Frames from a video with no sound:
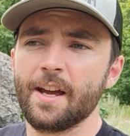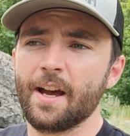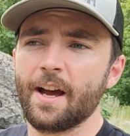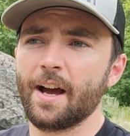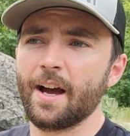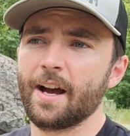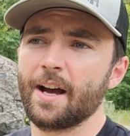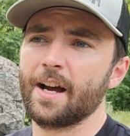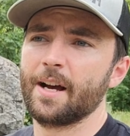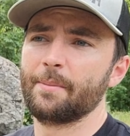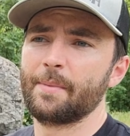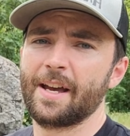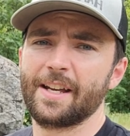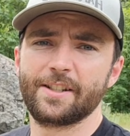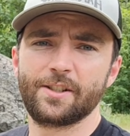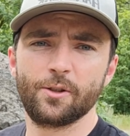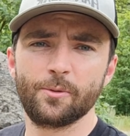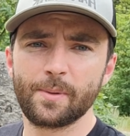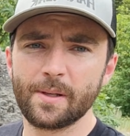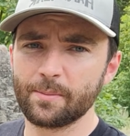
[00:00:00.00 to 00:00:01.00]
Had
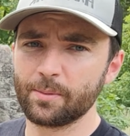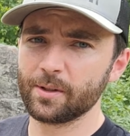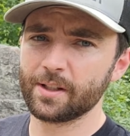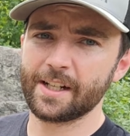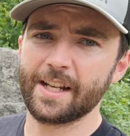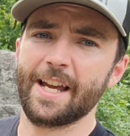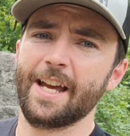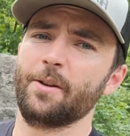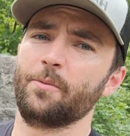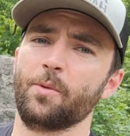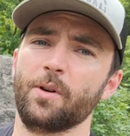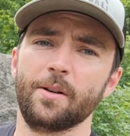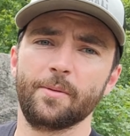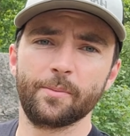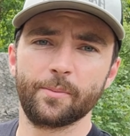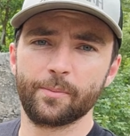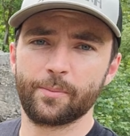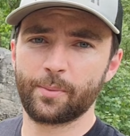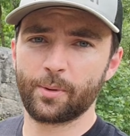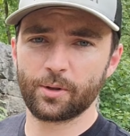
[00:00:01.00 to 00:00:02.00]
2 people in it, had
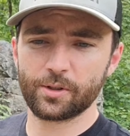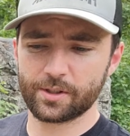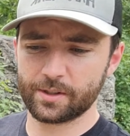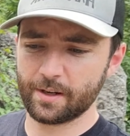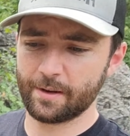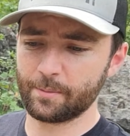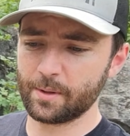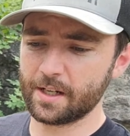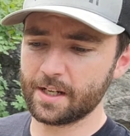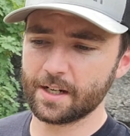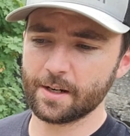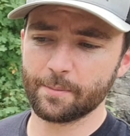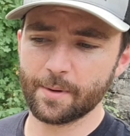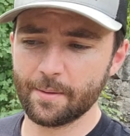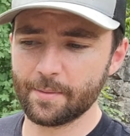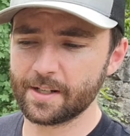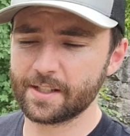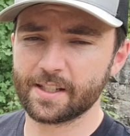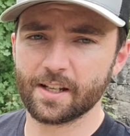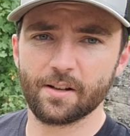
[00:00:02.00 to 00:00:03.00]
1 person, I've been in it by
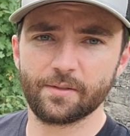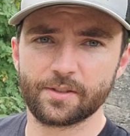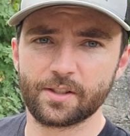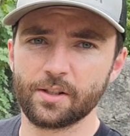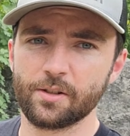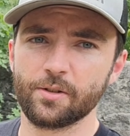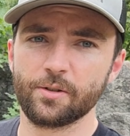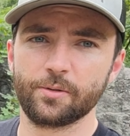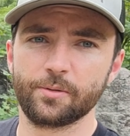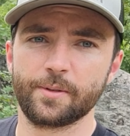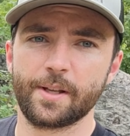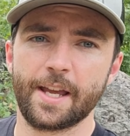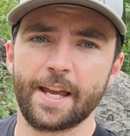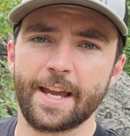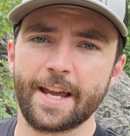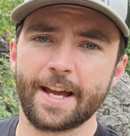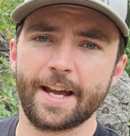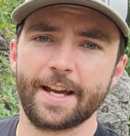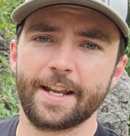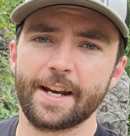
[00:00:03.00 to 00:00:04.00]
myself too,
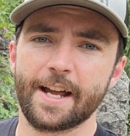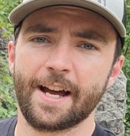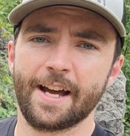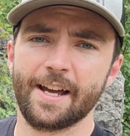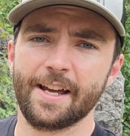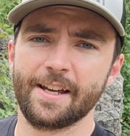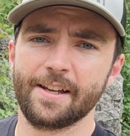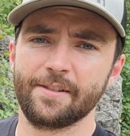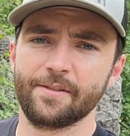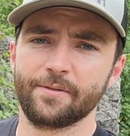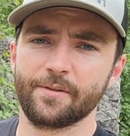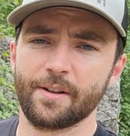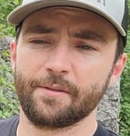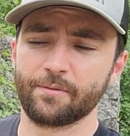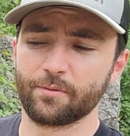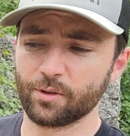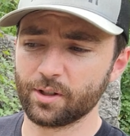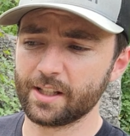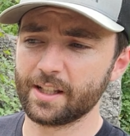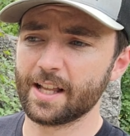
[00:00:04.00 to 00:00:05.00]
and I've
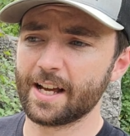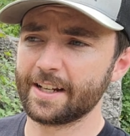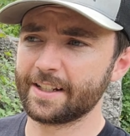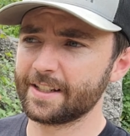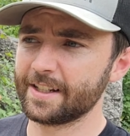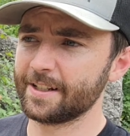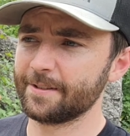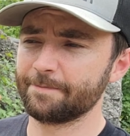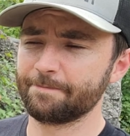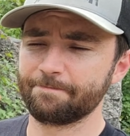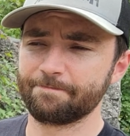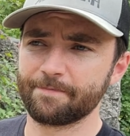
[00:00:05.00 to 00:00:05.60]
really liked it.